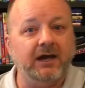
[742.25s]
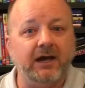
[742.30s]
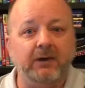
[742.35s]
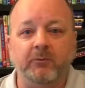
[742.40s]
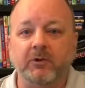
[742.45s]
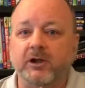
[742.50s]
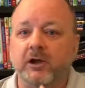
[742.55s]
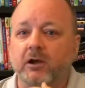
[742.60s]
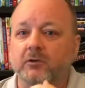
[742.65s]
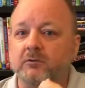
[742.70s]
and
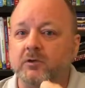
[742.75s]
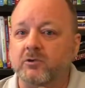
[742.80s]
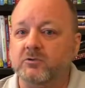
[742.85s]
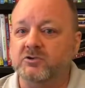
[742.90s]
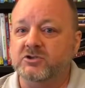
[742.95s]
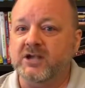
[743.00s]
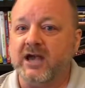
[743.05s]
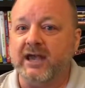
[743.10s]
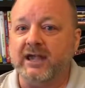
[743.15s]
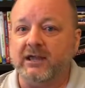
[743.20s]
we all rode
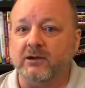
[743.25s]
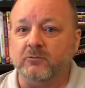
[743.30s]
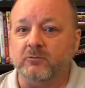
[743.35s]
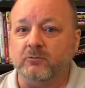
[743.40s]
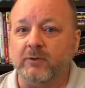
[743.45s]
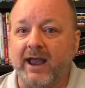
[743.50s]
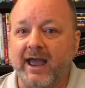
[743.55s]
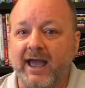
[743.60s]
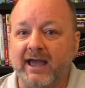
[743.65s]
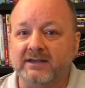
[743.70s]
giant
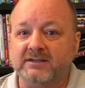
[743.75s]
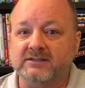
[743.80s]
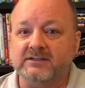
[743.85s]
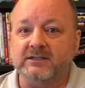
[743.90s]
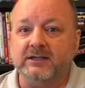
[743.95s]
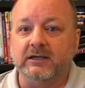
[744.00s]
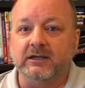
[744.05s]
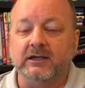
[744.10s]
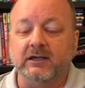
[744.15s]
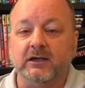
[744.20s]
rats,
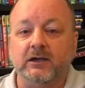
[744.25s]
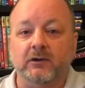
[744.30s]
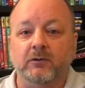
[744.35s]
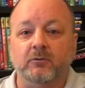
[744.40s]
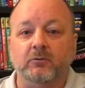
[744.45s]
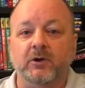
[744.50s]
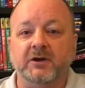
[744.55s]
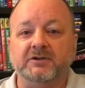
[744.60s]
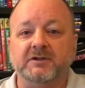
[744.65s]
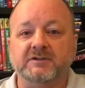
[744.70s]

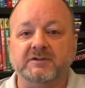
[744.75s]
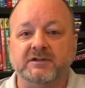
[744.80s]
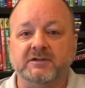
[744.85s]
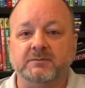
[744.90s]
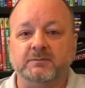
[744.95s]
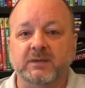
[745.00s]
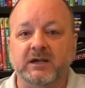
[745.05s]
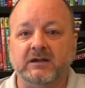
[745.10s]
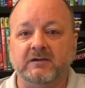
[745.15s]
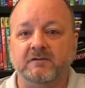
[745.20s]
what does
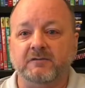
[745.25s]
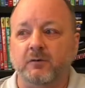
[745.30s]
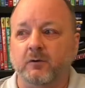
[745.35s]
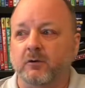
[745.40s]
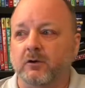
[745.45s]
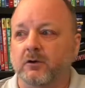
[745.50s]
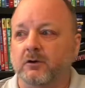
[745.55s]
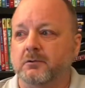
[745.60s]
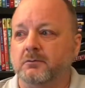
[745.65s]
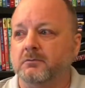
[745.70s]
this mean
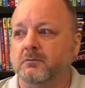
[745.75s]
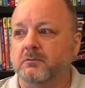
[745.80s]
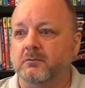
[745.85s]
for